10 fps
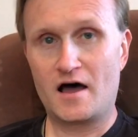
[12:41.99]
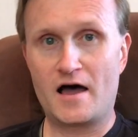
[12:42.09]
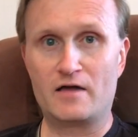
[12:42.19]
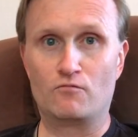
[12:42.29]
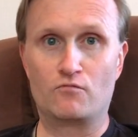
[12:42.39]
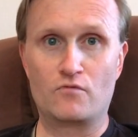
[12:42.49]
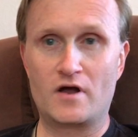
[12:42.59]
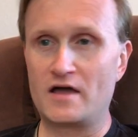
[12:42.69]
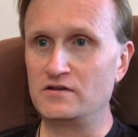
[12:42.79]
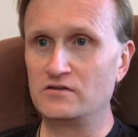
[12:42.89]
I,
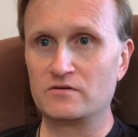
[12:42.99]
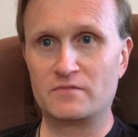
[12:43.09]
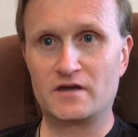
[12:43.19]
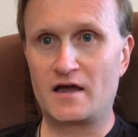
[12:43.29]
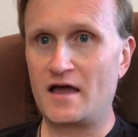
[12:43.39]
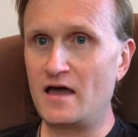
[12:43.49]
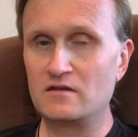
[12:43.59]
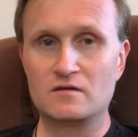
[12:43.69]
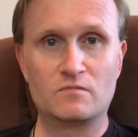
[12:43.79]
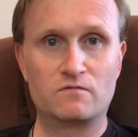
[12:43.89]
I did something I
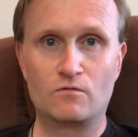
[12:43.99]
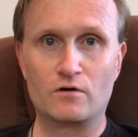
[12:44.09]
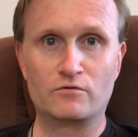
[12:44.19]
hadn't done before,